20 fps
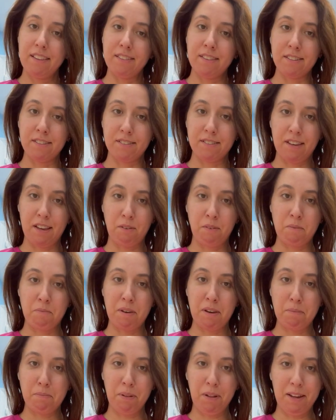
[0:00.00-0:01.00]
This is how we
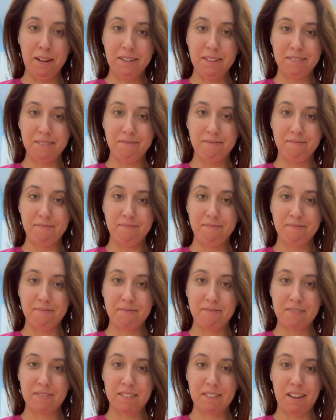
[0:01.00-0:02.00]
make blood.
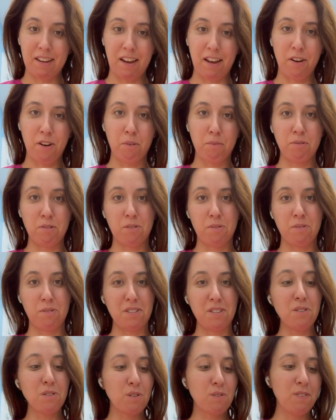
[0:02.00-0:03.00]
I hope this
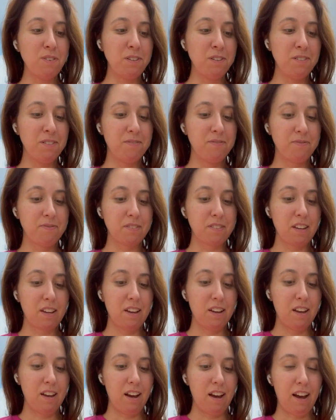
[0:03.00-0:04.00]
was useful.
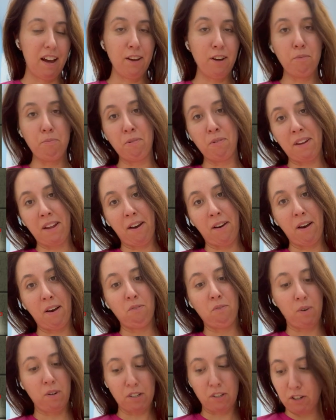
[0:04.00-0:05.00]
I hope you now
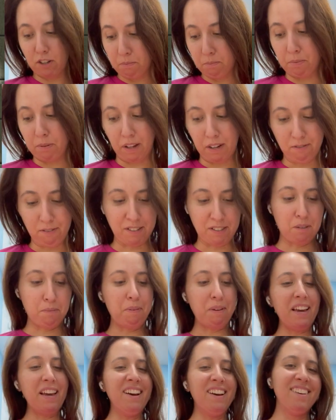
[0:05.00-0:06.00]
have one good blood recipe.